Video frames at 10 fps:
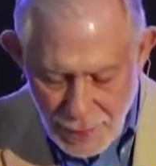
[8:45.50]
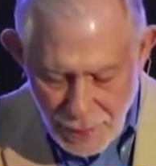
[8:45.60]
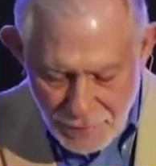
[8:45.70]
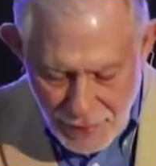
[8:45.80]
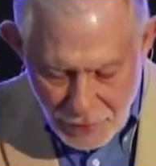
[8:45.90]

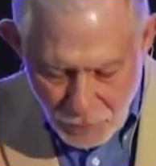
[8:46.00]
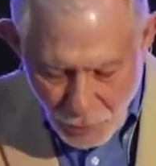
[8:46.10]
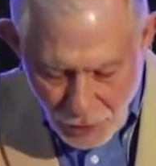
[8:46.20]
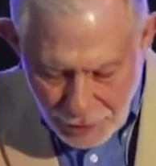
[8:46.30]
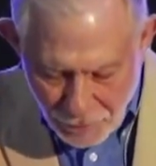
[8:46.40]
And things
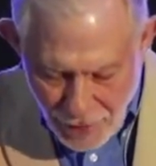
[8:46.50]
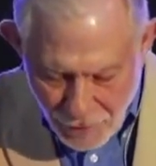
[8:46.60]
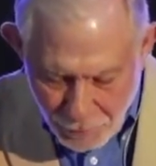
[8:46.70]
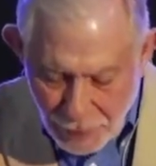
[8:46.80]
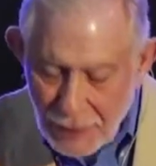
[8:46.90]
were looking
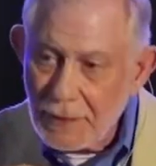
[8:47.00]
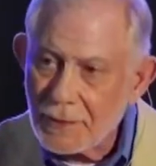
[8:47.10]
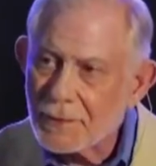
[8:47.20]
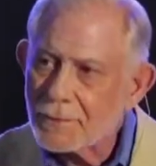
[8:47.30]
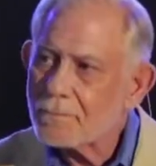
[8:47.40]
rather bleak.
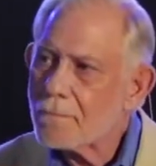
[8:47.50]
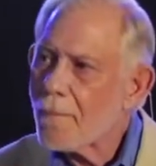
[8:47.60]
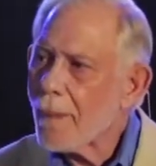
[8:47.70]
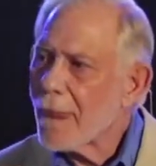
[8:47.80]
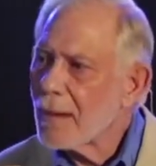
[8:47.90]

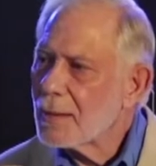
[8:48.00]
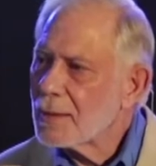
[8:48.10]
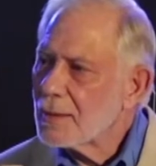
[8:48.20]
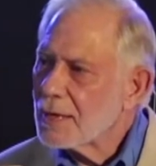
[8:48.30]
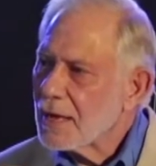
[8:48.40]

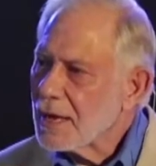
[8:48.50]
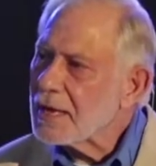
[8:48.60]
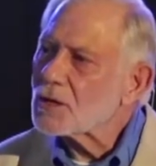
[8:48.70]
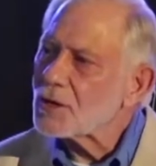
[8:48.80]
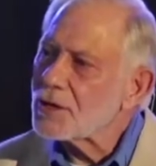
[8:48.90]

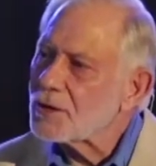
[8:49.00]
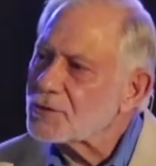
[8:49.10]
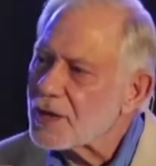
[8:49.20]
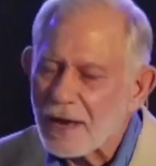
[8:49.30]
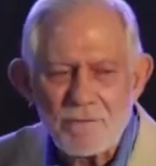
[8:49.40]
England had
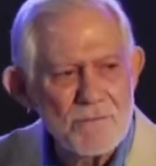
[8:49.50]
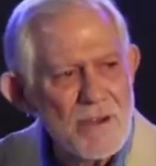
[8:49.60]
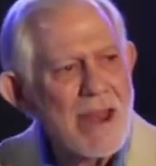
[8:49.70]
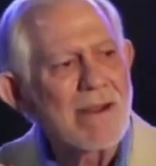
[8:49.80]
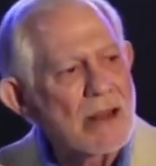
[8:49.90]
sent a
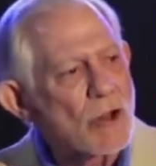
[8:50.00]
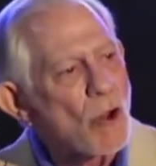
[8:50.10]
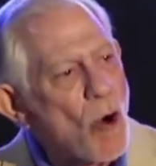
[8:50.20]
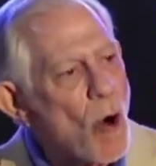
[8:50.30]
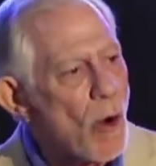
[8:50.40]
very
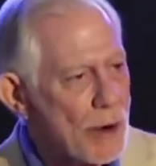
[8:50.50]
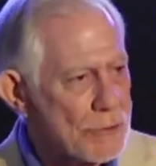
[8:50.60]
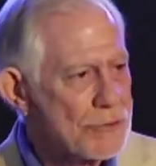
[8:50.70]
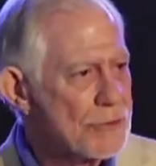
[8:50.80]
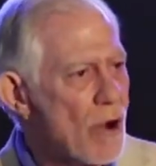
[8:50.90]

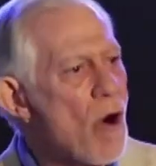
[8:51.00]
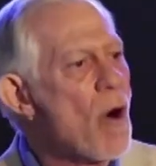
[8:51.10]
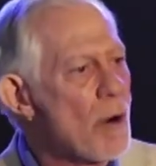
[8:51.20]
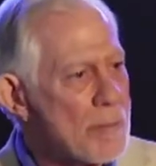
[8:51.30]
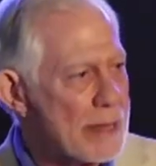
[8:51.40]
large
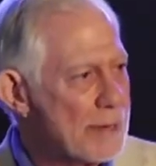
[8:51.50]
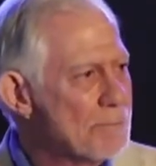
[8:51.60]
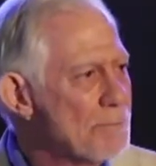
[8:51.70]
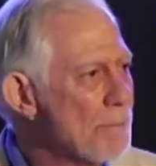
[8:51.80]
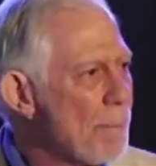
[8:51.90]
army,
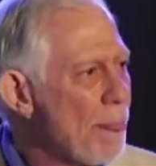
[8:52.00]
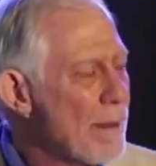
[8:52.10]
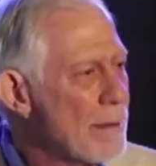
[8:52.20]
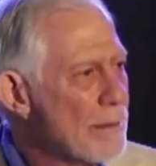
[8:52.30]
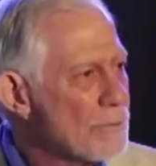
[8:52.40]

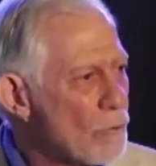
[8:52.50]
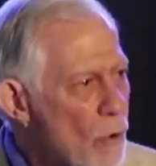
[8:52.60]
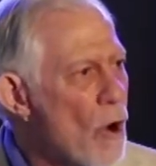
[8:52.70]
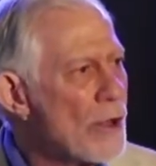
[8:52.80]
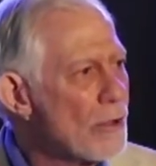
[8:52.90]
the
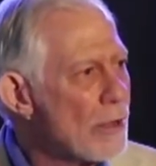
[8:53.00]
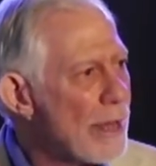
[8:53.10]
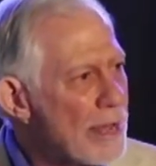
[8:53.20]
Royal